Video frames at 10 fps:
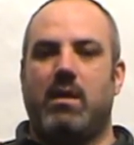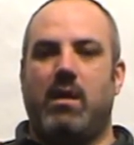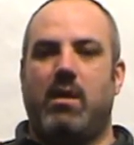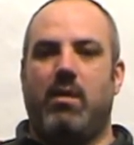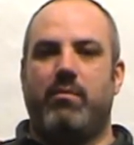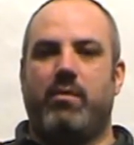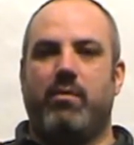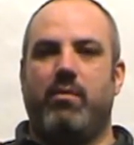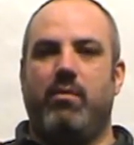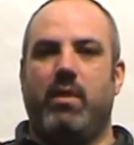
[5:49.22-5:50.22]
can come
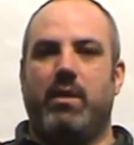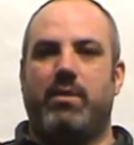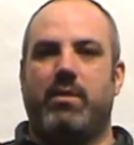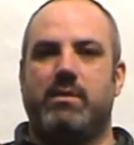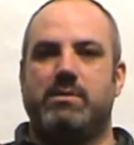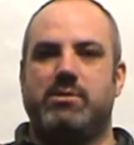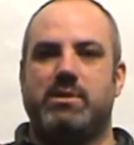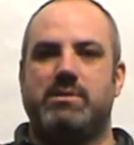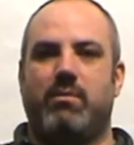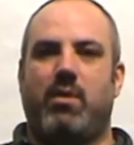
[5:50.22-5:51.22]
through with
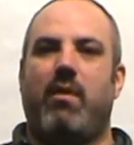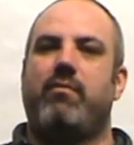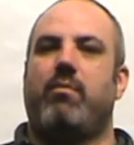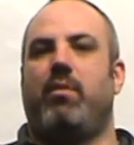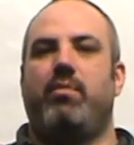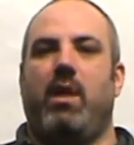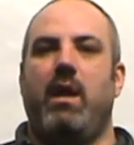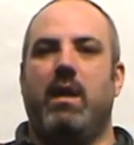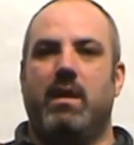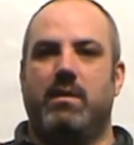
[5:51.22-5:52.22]
just some comfortable
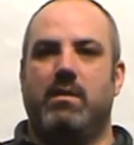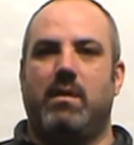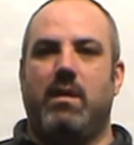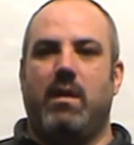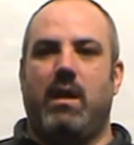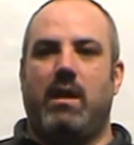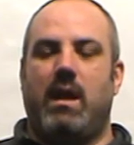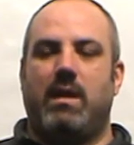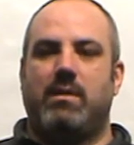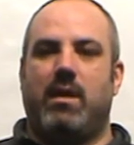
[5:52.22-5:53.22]
play and, and get
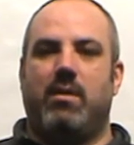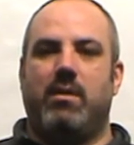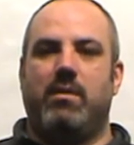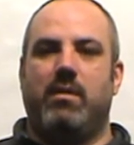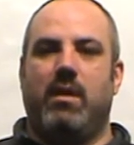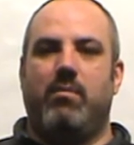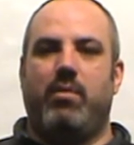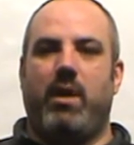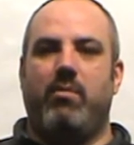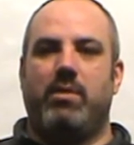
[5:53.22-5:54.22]
out there and, and
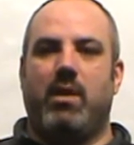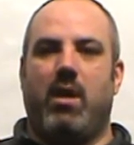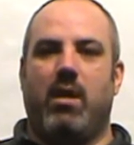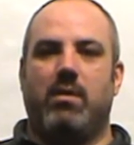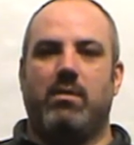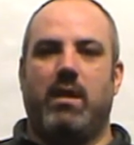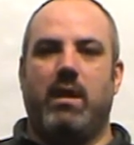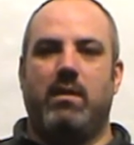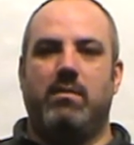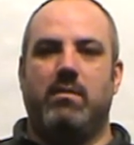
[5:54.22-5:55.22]
play with your heart
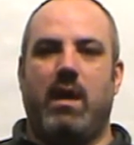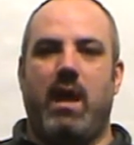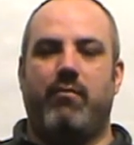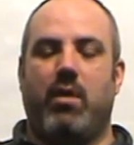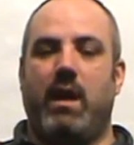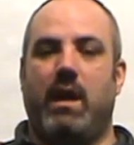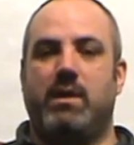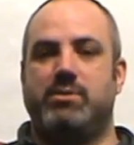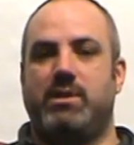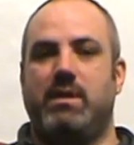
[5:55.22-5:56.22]
and have great
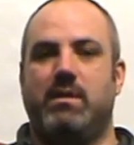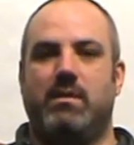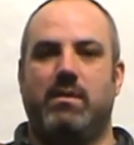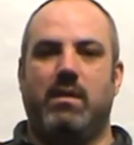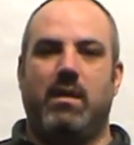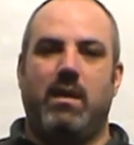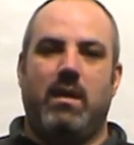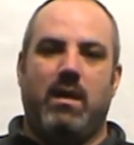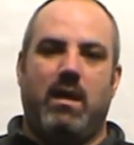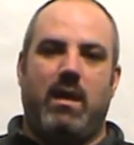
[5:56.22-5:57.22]
energy. And,
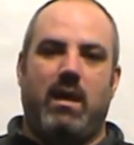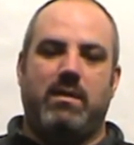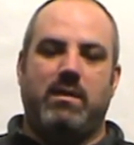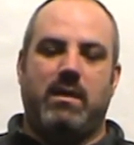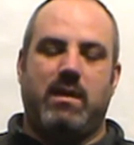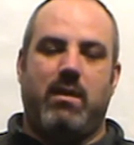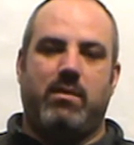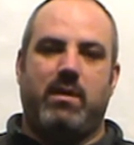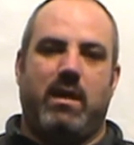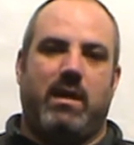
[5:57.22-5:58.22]
and I think that
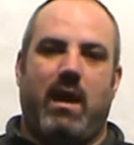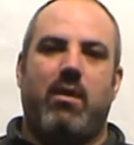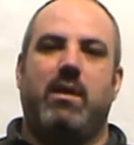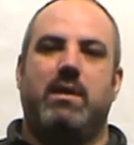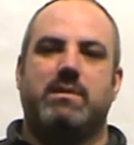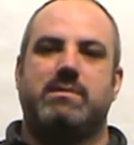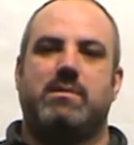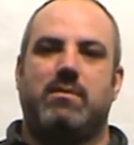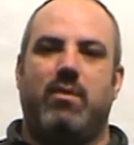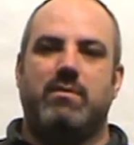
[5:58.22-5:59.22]
that can carry
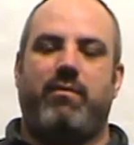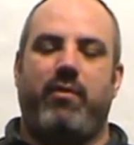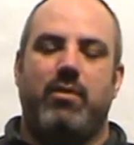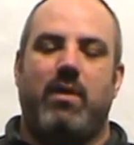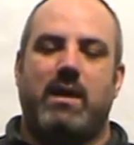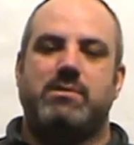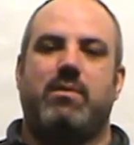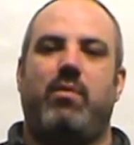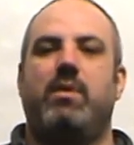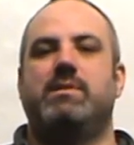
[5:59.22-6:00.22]
us those few extra
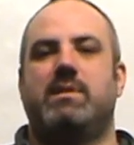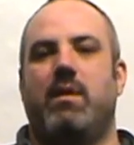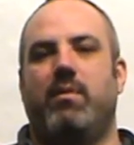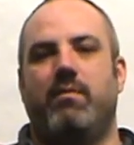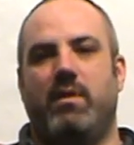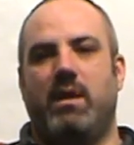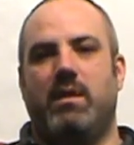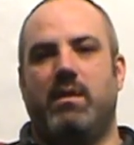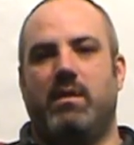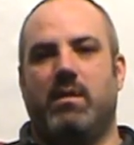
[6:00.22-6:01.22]
points that we've
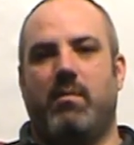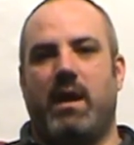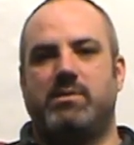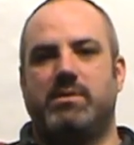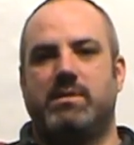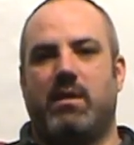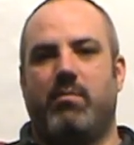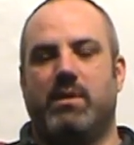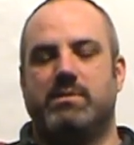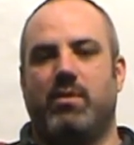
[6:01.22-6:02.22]
needed in the matches that
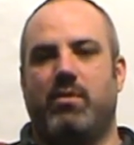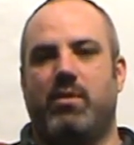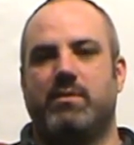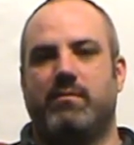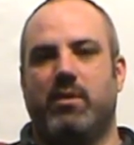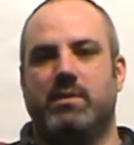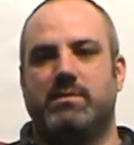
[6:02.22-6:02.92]
have been so close for us.